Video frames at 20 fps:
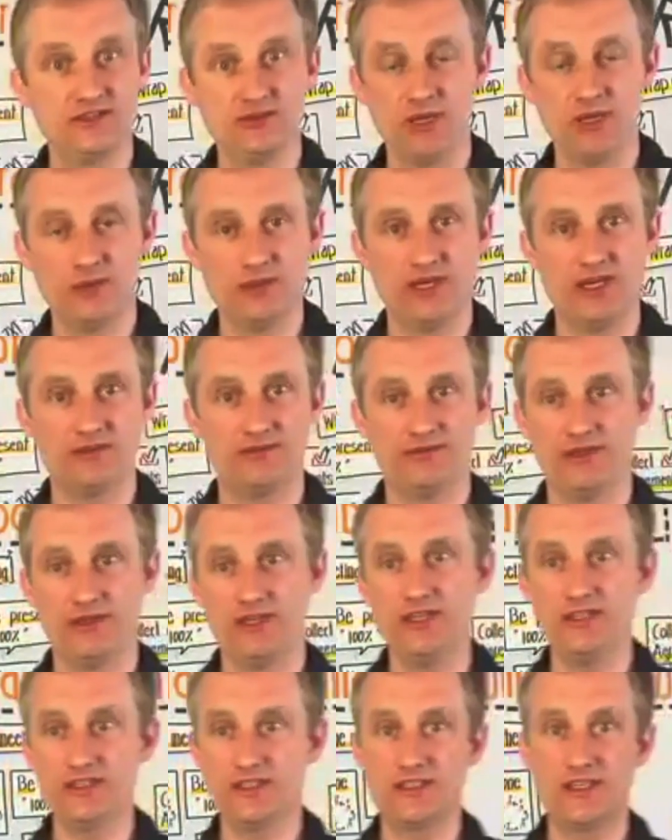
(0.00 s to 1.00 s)
You maybe have
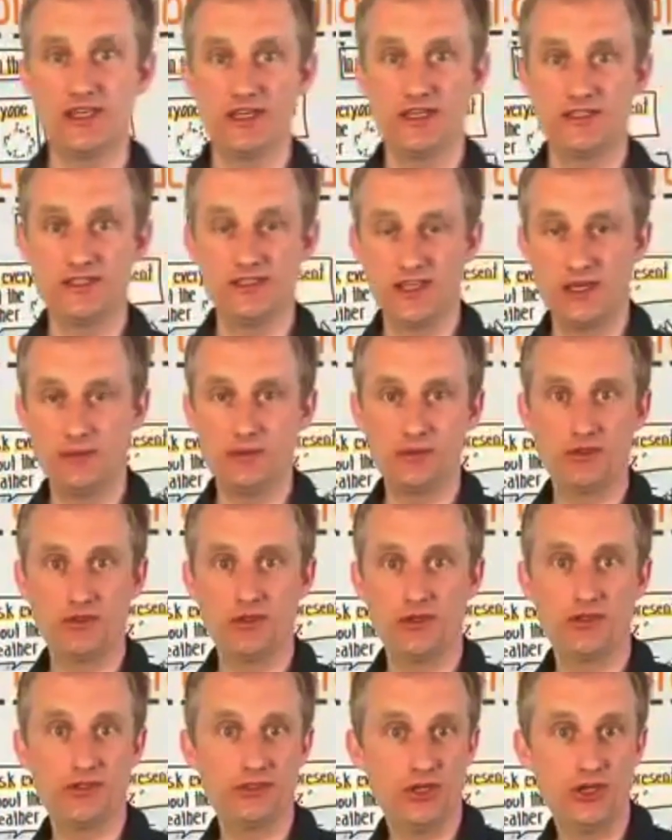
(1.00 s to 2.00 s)
insights, double
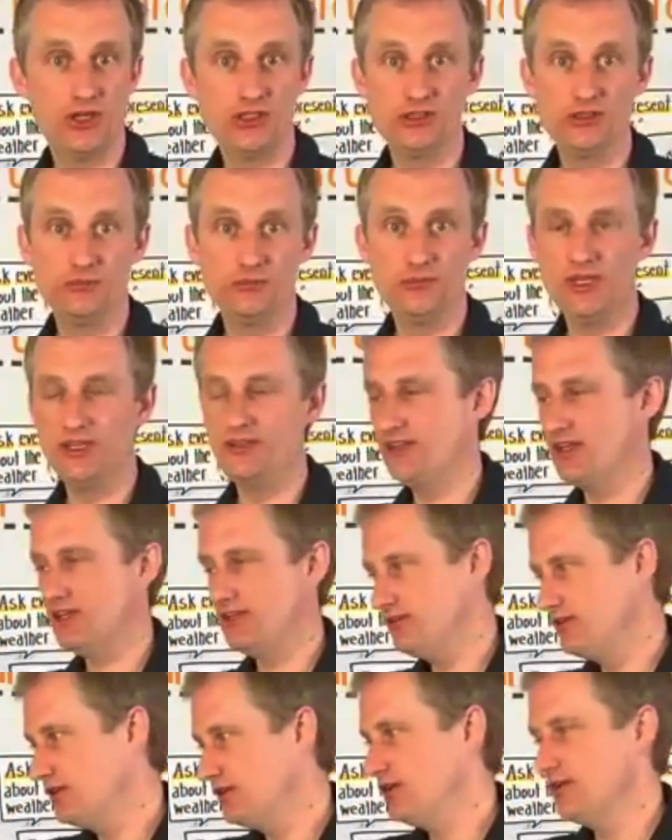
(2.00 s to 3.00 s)
column, and then